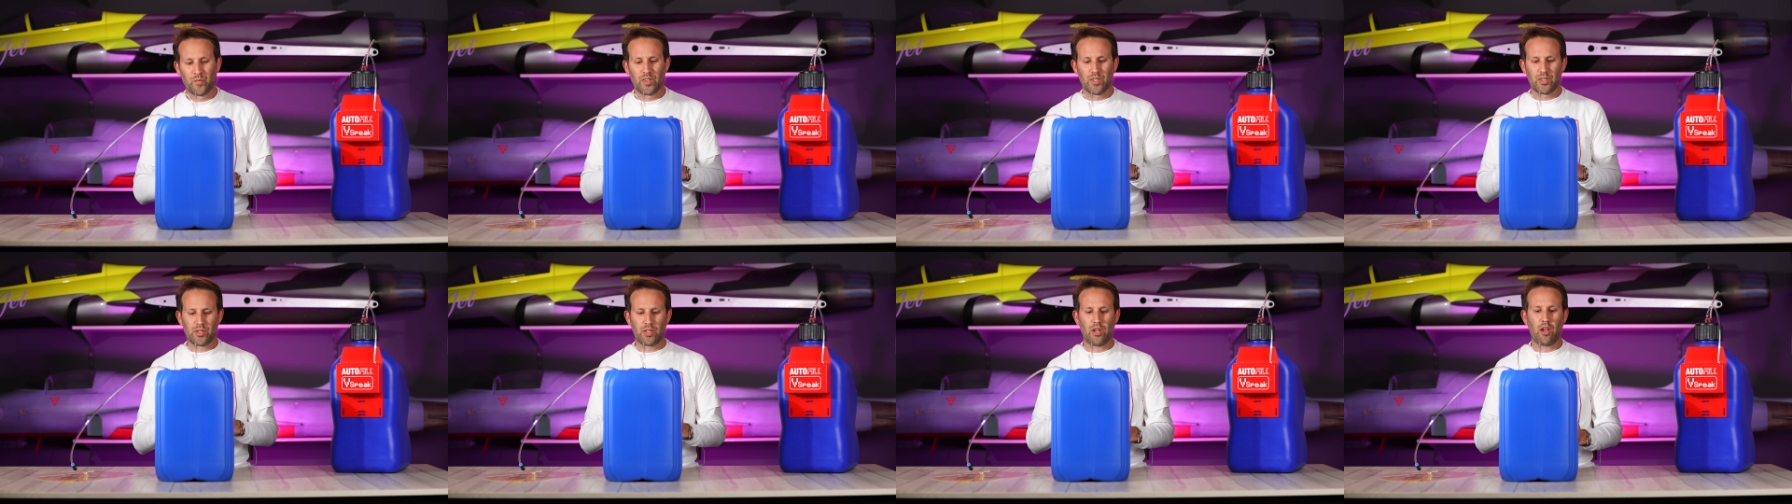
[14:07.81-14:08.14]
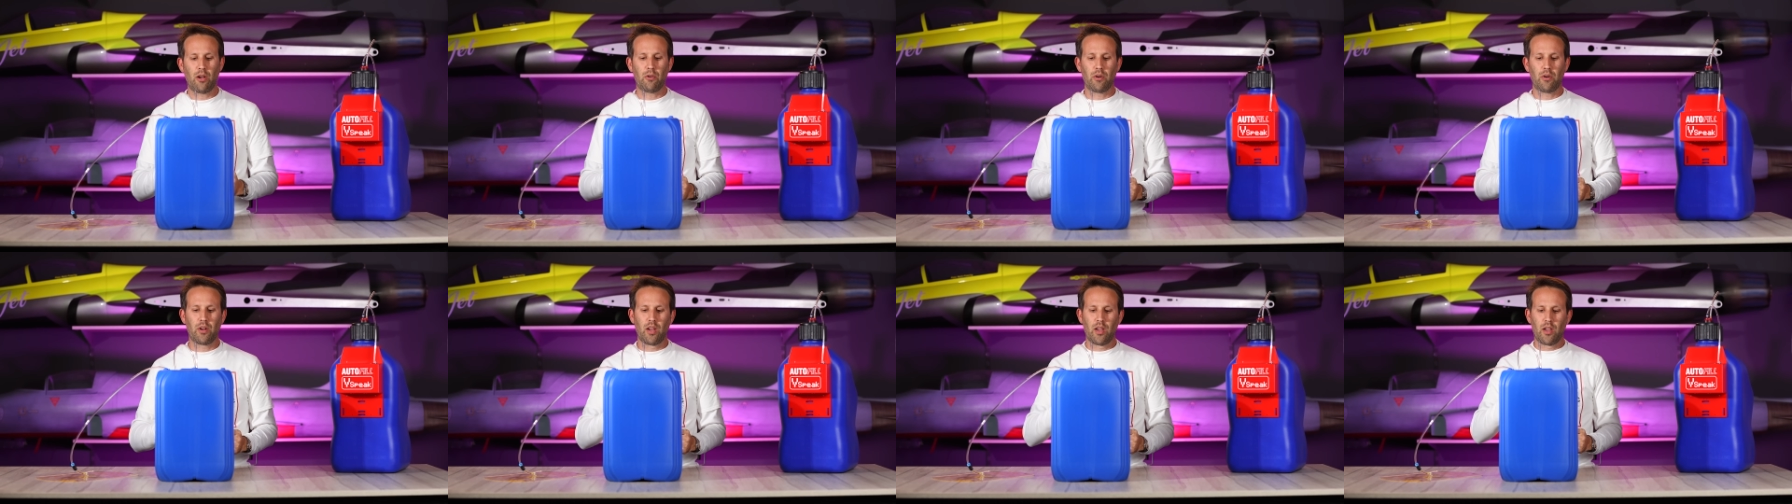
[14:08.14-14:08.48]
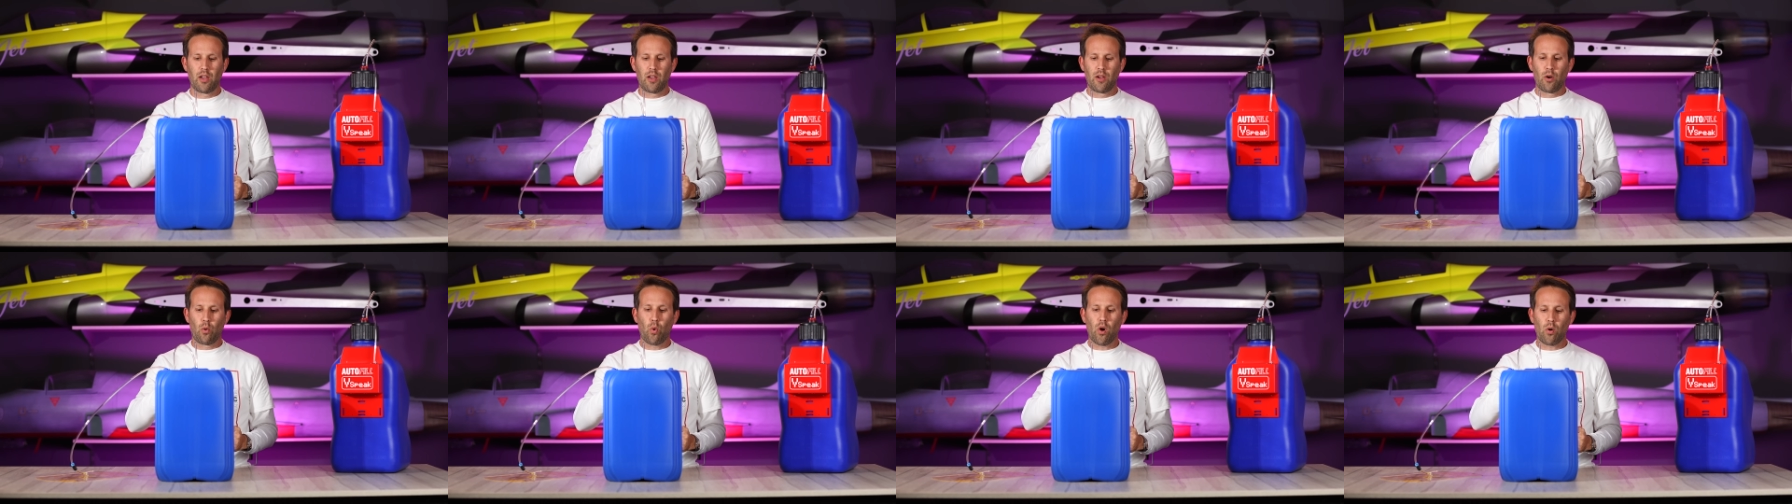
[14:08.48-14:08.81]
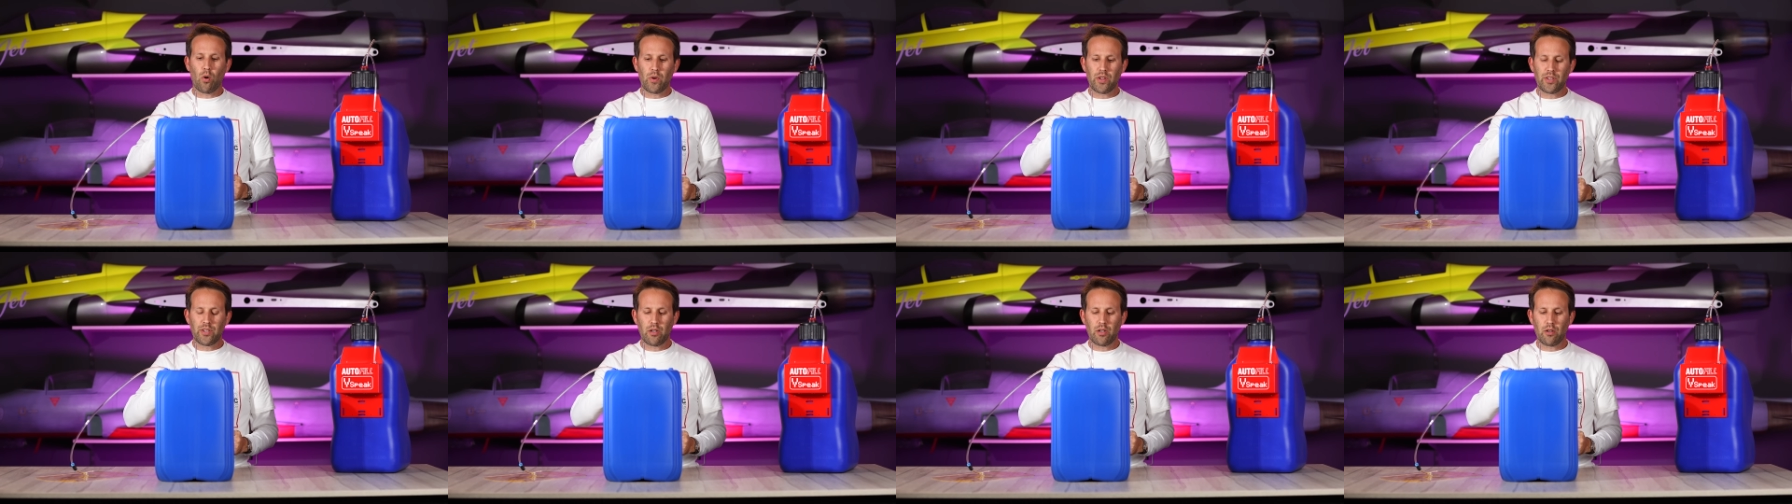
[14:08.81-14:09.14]
So what
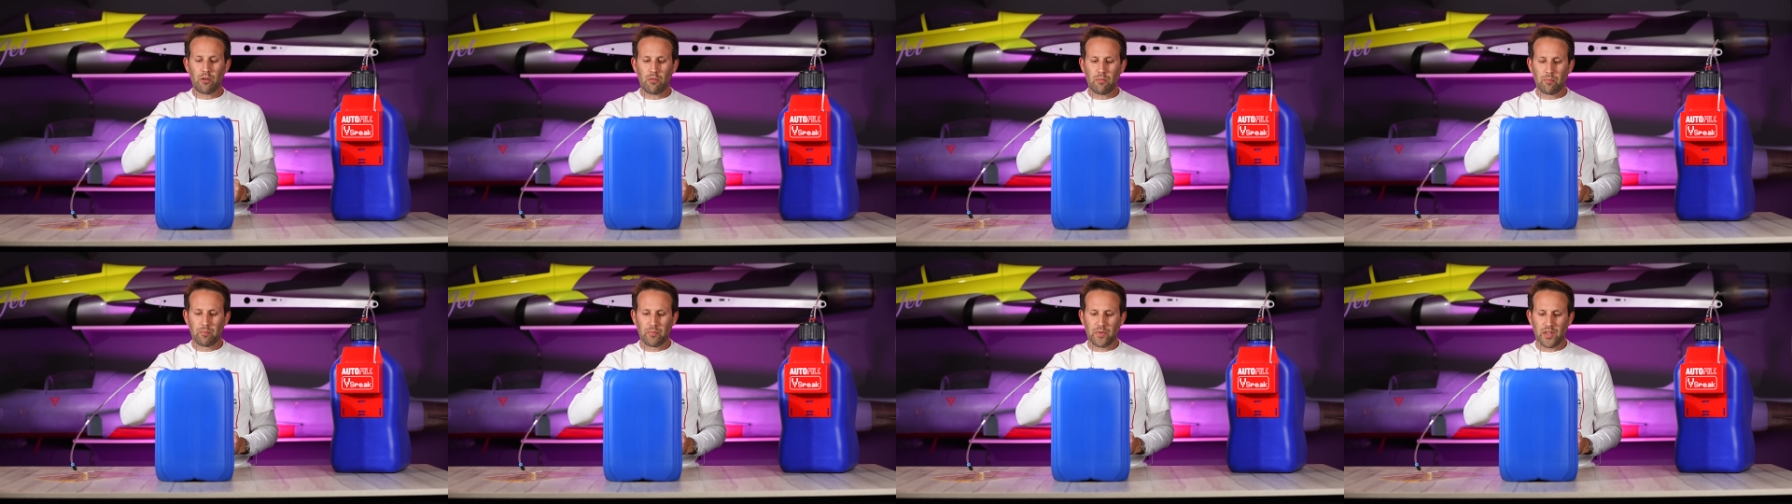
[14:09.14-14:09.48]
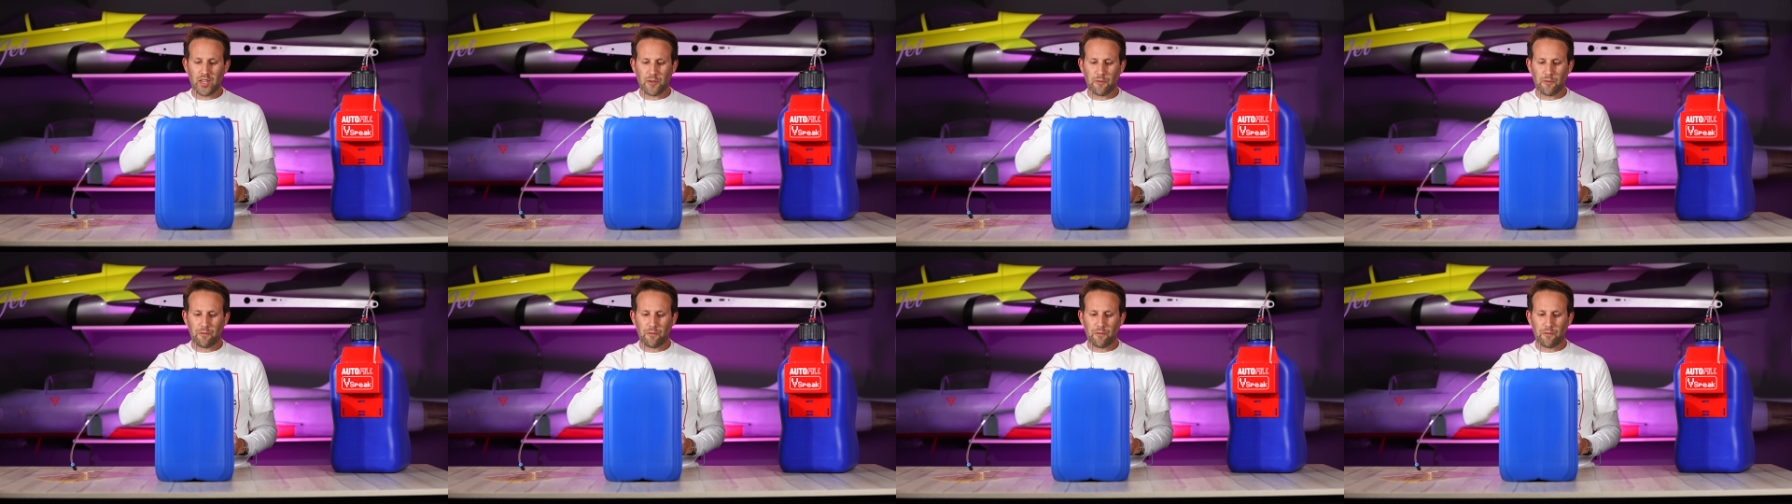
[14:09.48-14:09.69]
we do is,